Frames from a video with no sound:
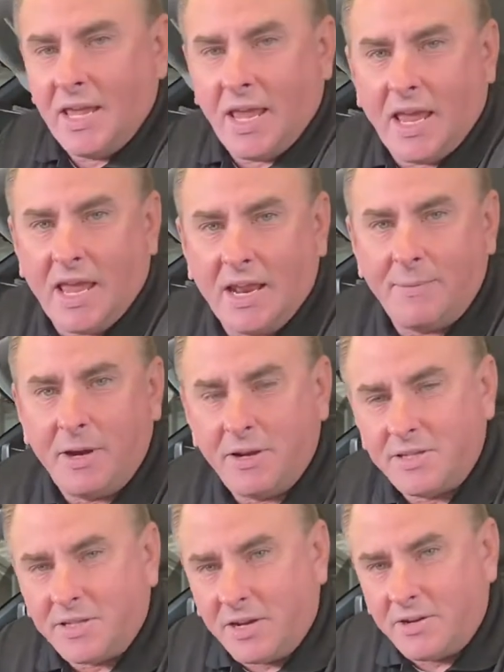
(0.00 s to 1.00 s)
and I'm here
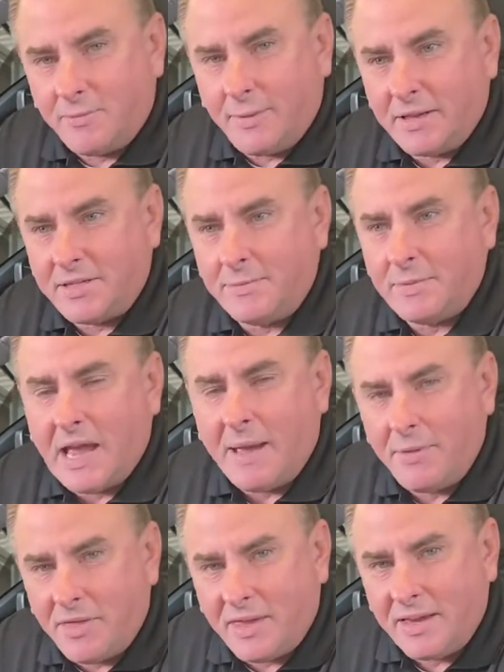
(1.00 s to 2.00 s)
to talk to you about some
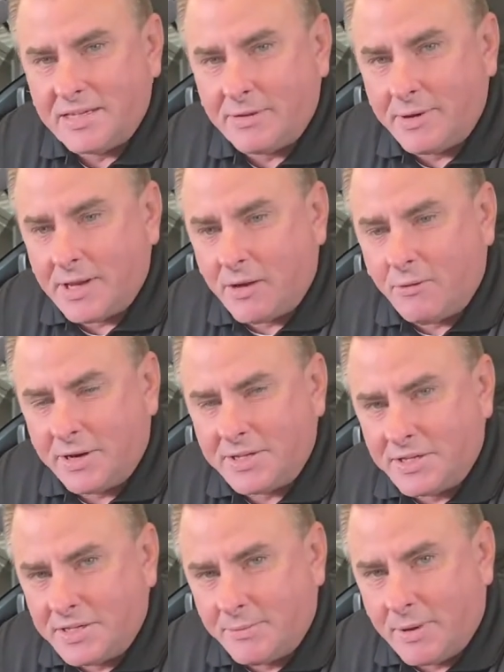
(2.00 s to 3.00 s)
common things that we get
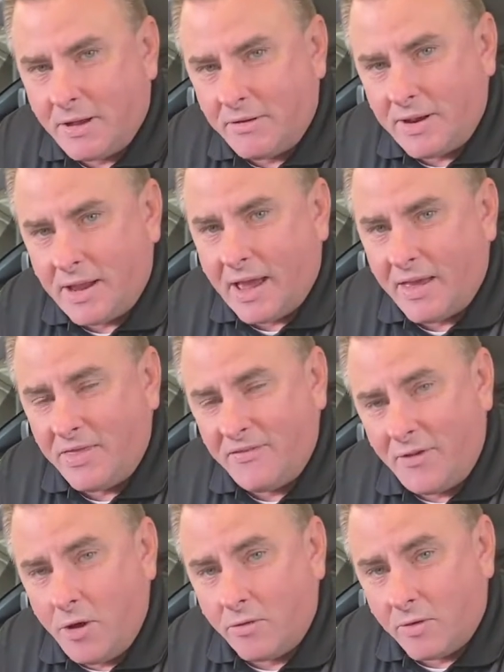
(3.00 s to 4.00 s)
questions about on the
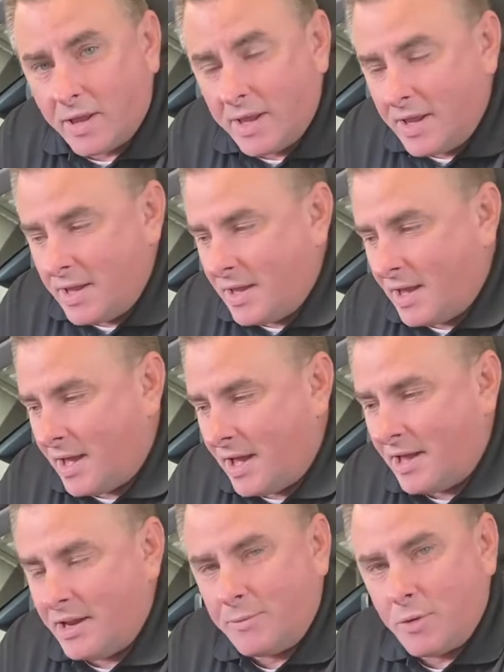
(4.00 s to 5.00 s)
phone.
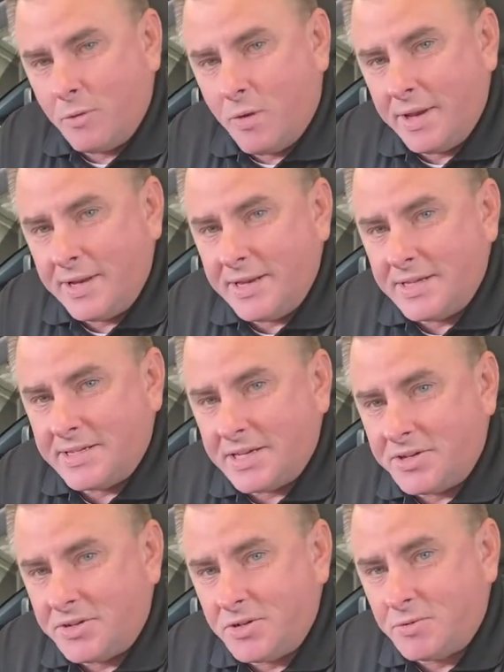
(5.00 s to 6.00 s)
Number one is
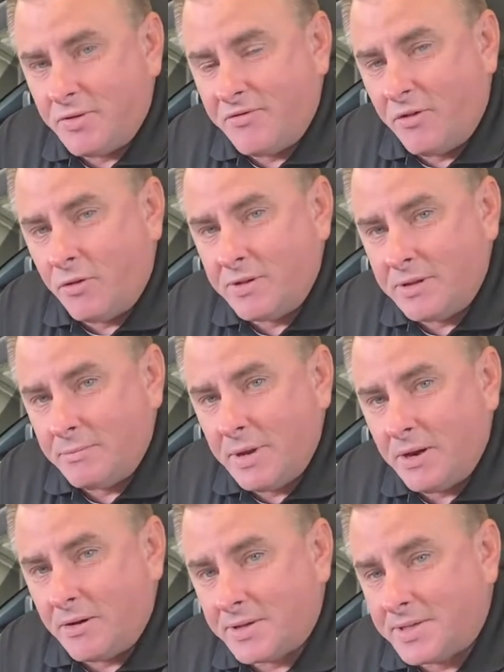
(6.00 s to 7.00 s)
issues with folding
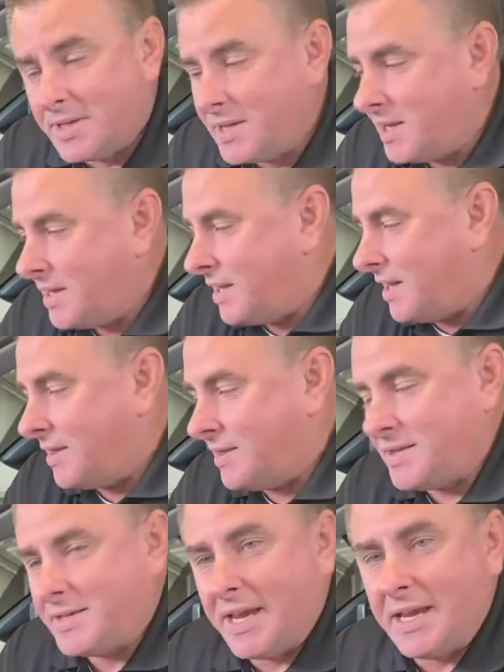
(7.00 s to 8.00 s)
mirrors. In
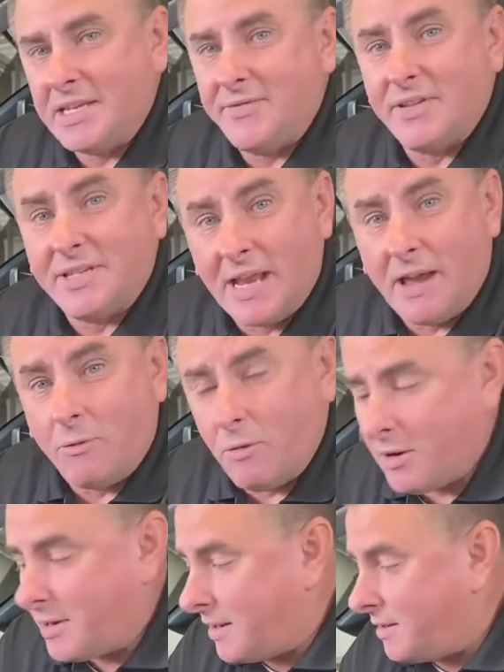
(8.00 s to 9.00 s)
this case, if it's not
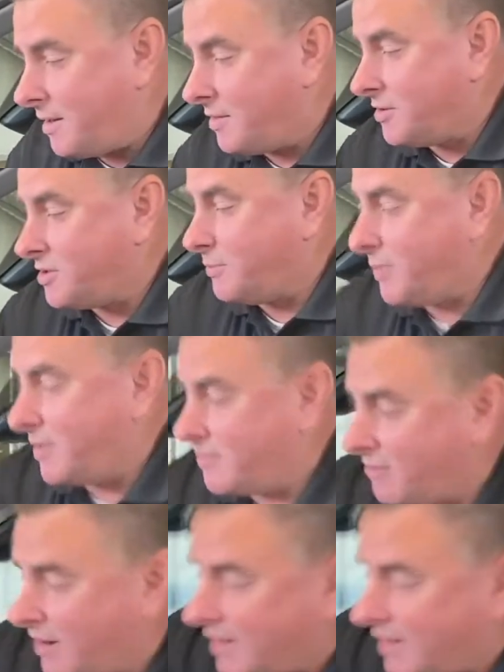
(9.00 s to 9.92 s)
working, there's a button right